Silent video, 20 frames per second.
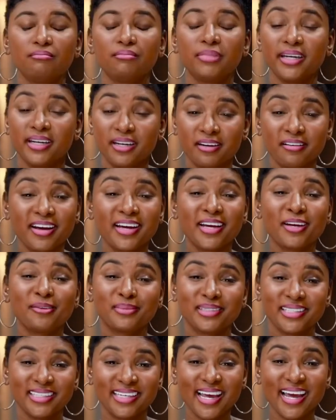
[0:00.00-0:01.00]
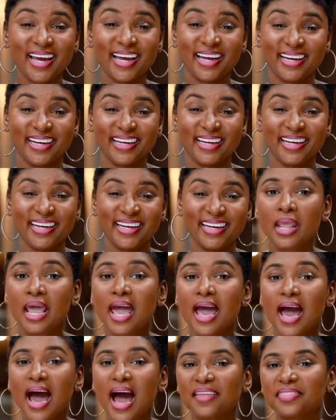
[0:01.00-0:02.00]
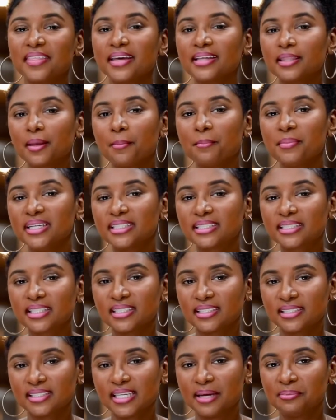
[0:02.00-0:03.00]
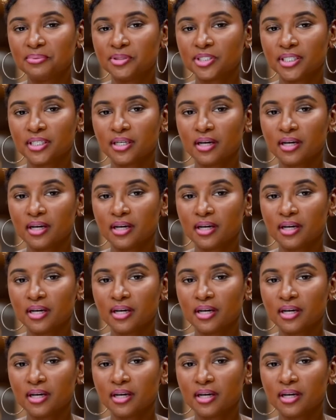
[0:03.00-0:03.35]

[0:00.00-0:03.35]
but here I am today. I think the misconception